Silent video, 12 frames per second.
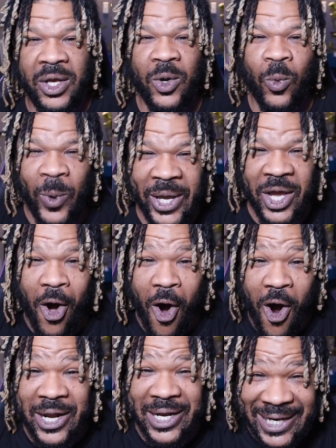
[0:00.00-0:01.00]
We
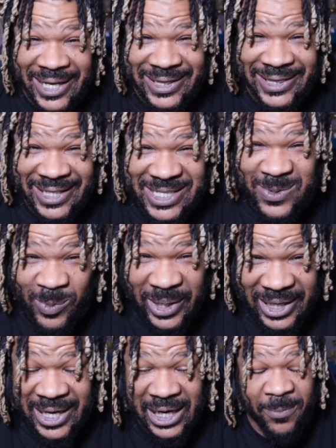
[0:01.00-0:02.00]
are lit this
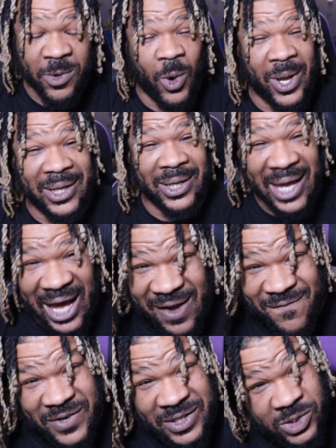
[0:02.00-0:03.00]
weekend. I'm going live
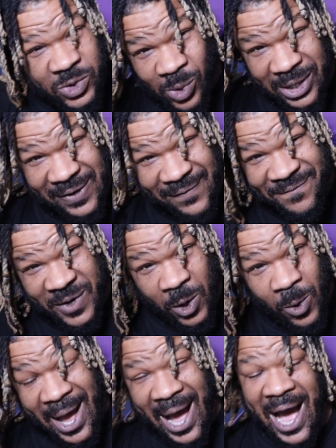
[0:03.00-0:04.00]
for 24
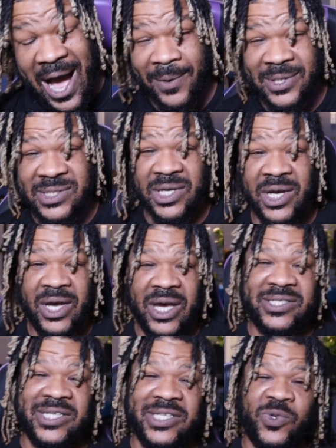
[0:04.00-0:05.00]
hours. It's
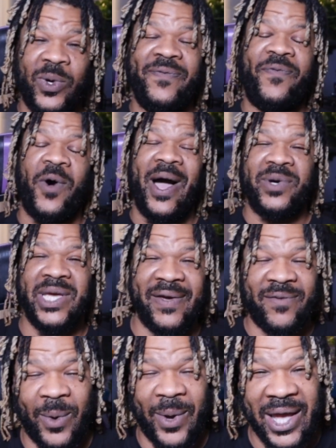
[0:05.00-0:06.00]
a 24-hour
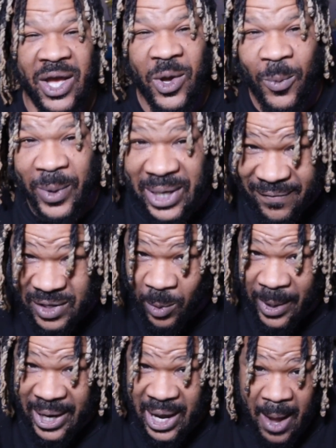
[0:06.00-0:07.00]
giveaway. We're giving
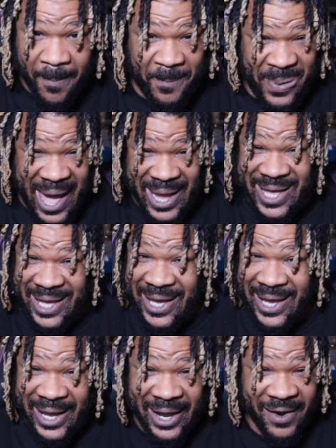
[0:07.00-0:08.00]
away a pack
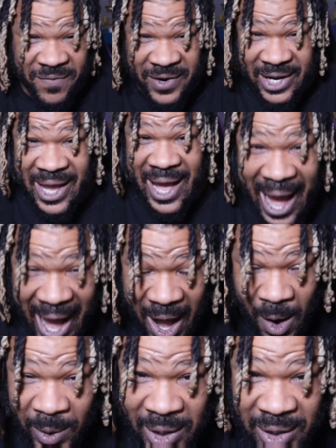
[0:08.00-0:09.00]
every
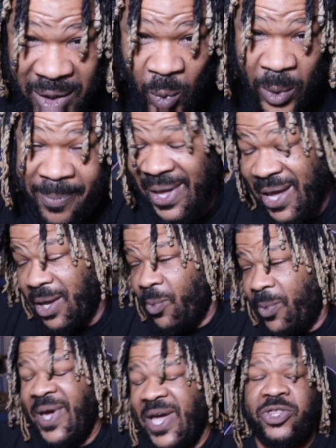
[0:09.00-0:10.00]
hour. We may we
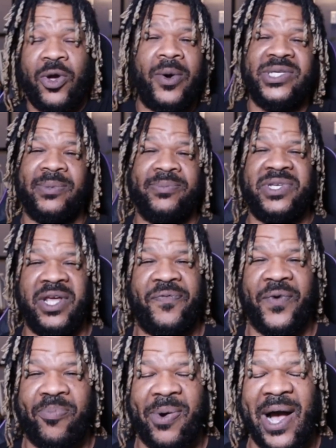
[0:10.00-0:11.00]
may throw in some
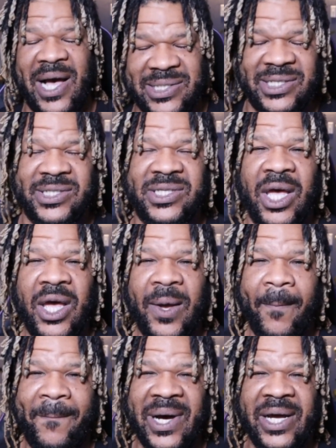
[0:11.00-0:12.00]
different prizes,
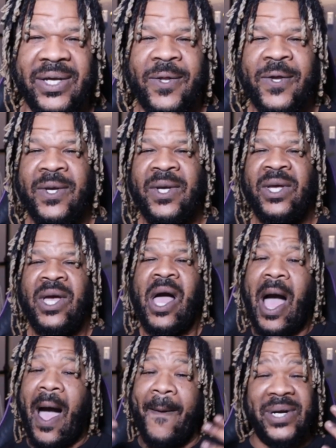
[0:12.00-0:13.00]
but
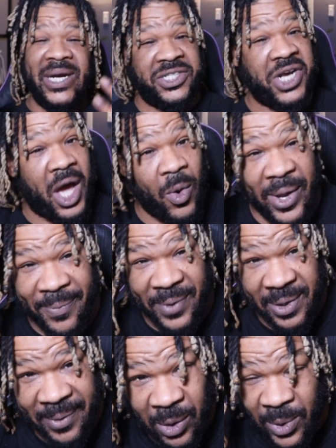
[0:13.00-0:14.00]
I'm gonna need y'all with me,
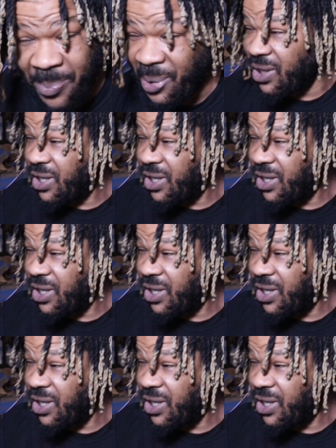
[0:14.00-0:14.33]
man. We pulling in